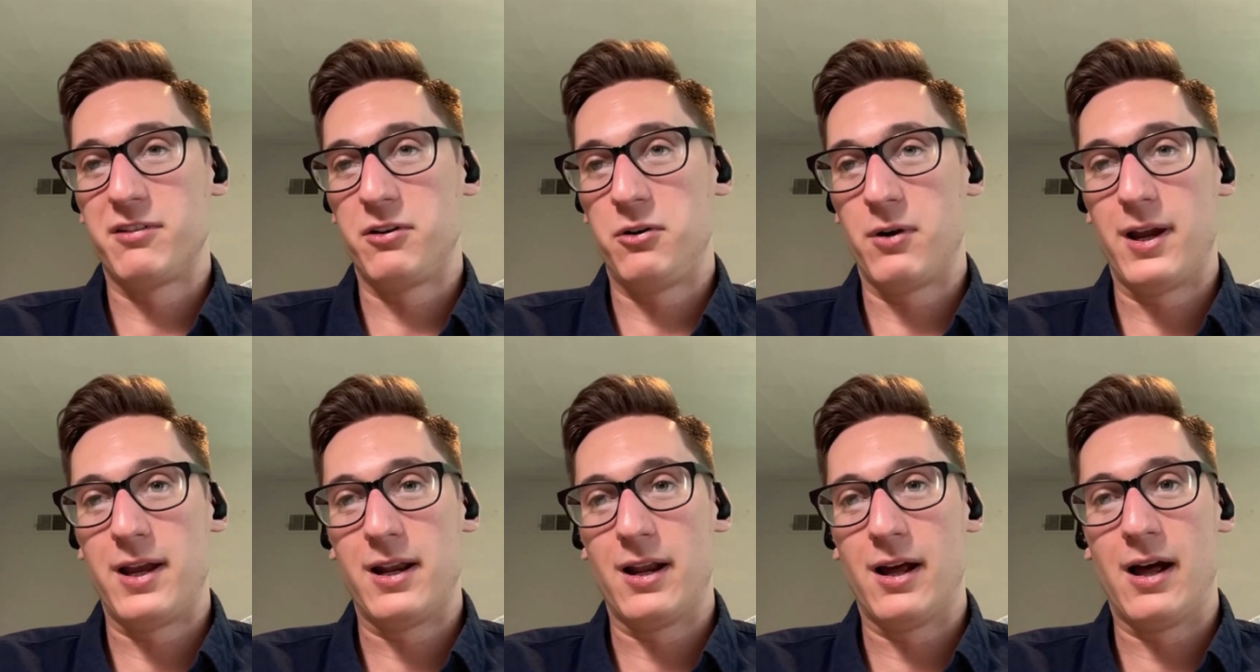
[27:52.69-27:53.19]
He's a
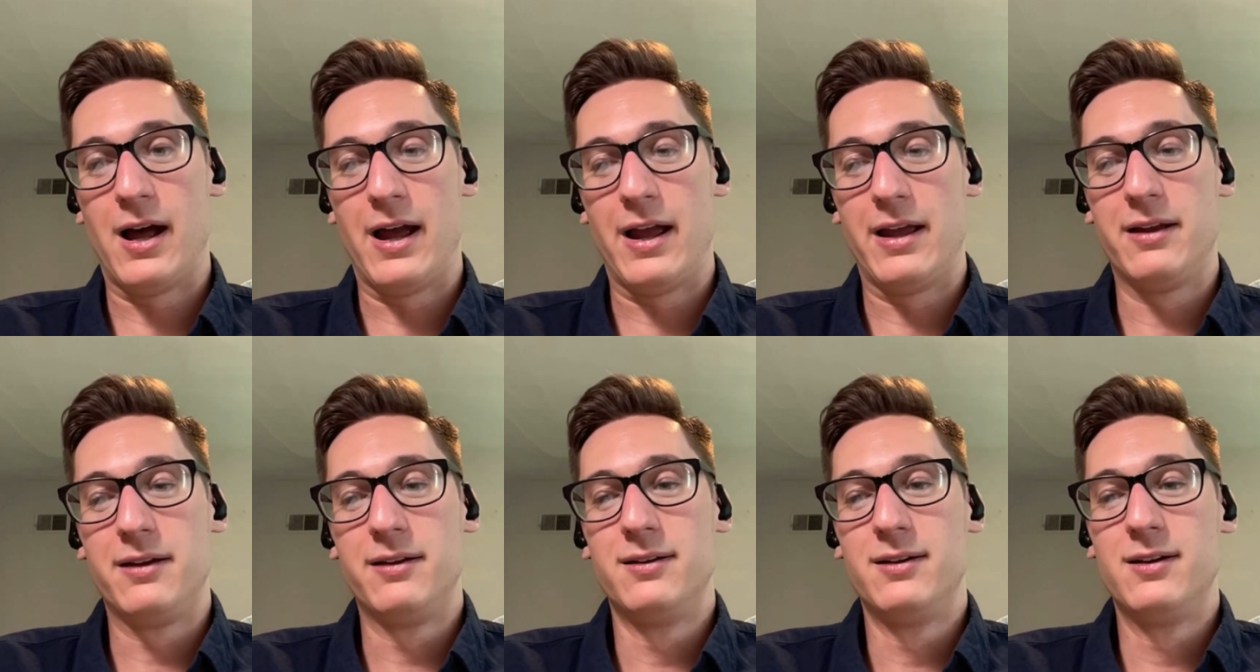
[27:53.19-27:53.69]
great
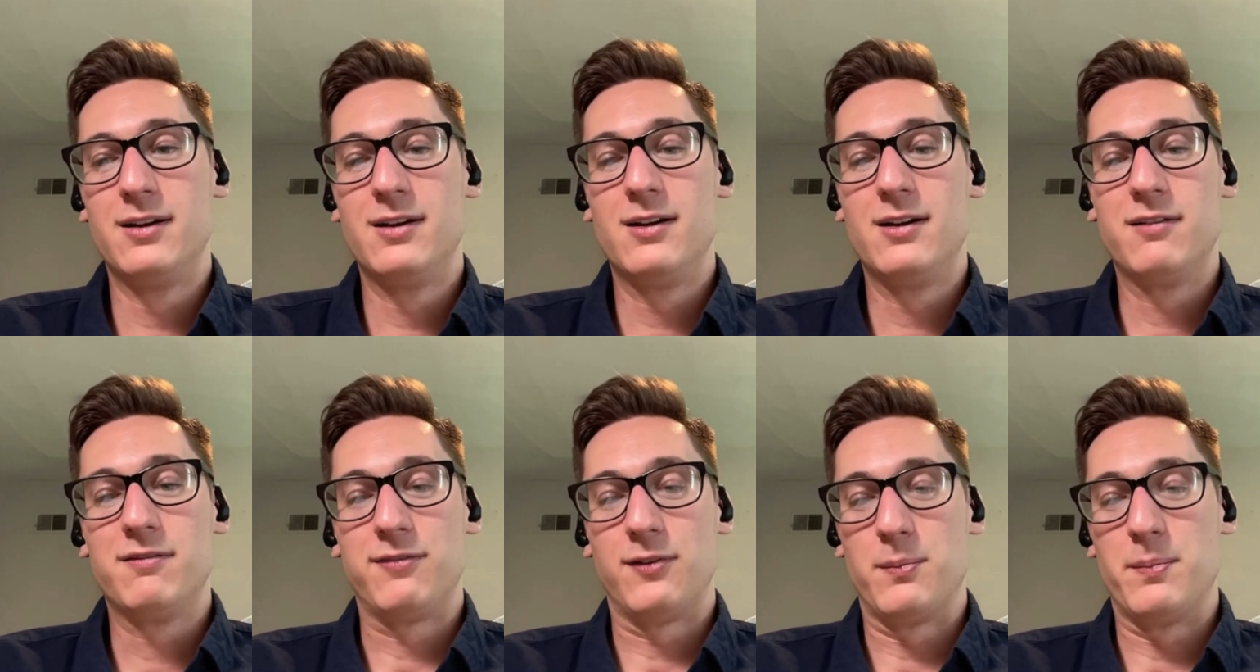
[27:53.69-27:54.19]
eye
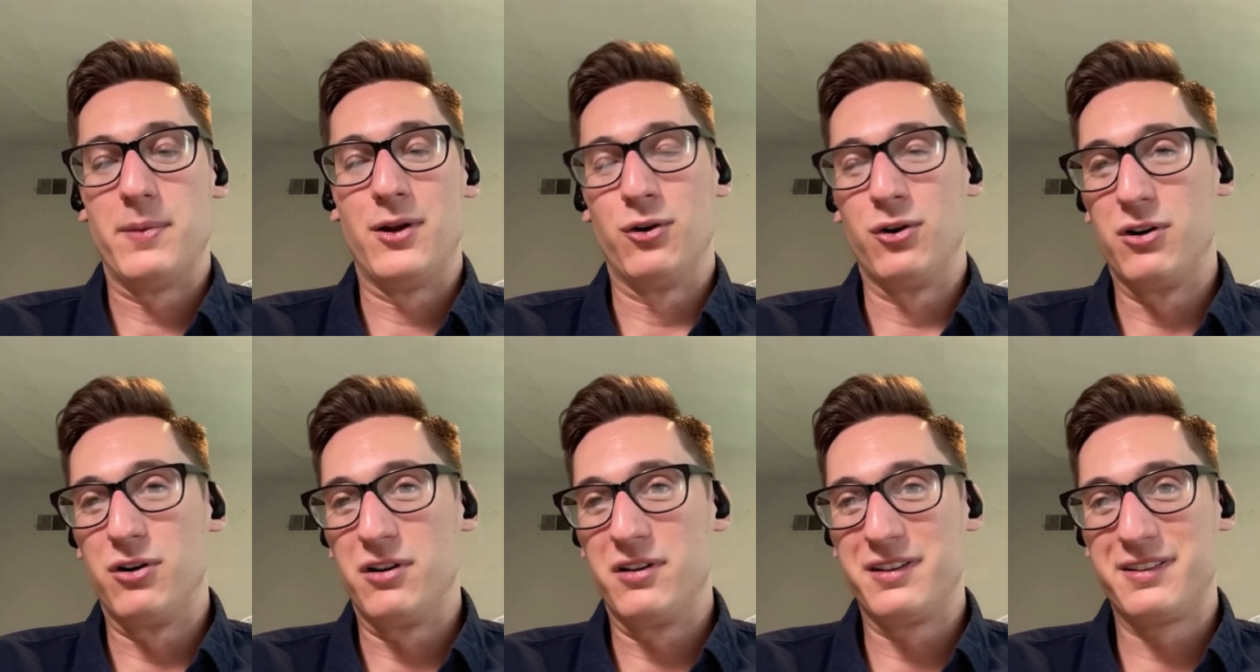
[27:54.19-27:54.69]
for
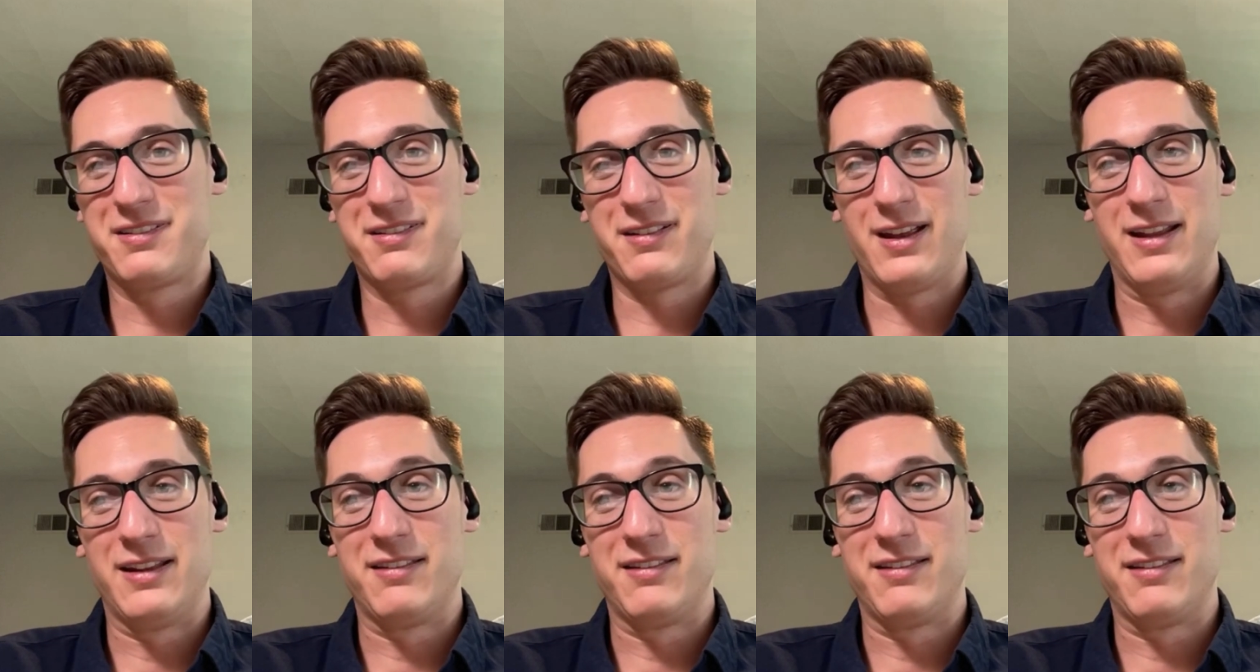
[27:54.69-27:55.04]
minerals,